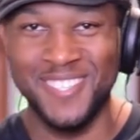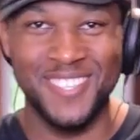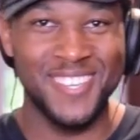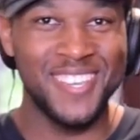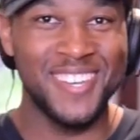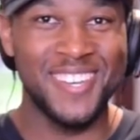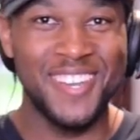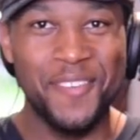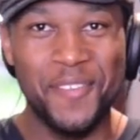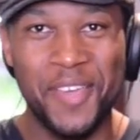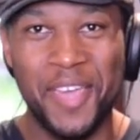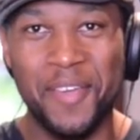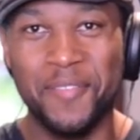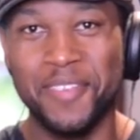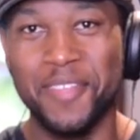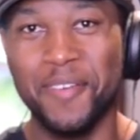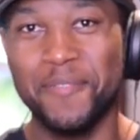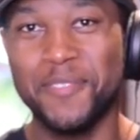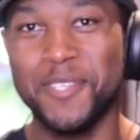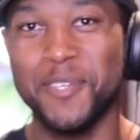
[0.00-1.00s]
You can never have
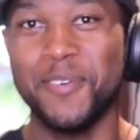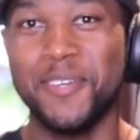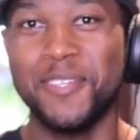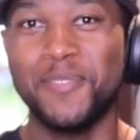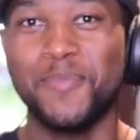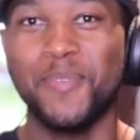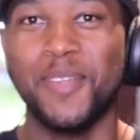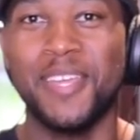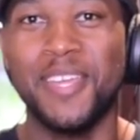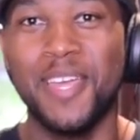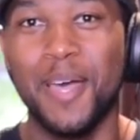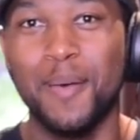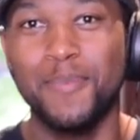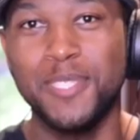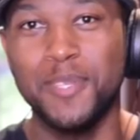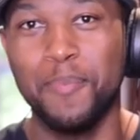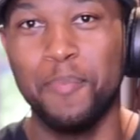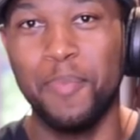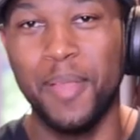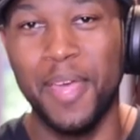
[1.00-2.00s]
enough toys when it comes
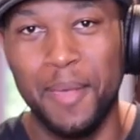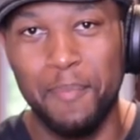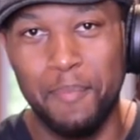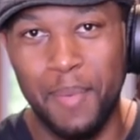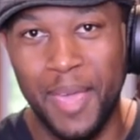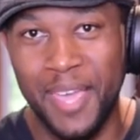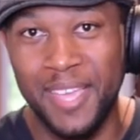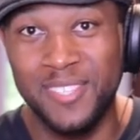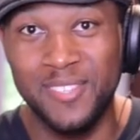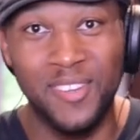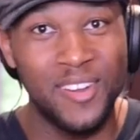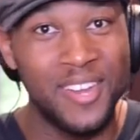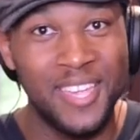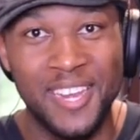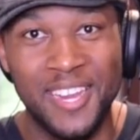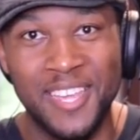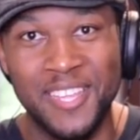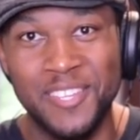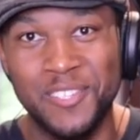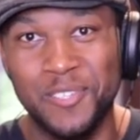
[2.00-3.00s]
to playing bass or
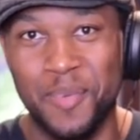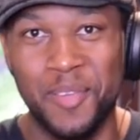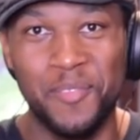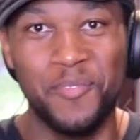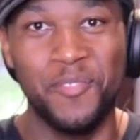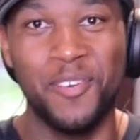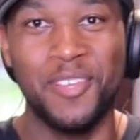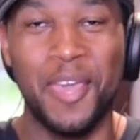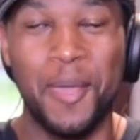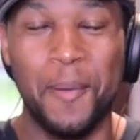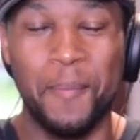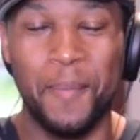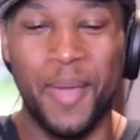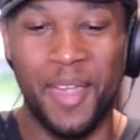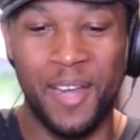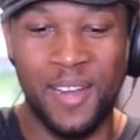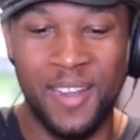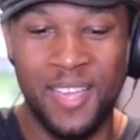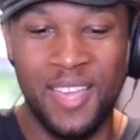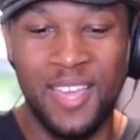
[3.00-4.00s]
any instrument for that
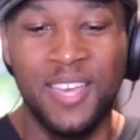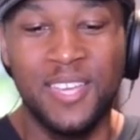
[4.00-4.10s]
matter.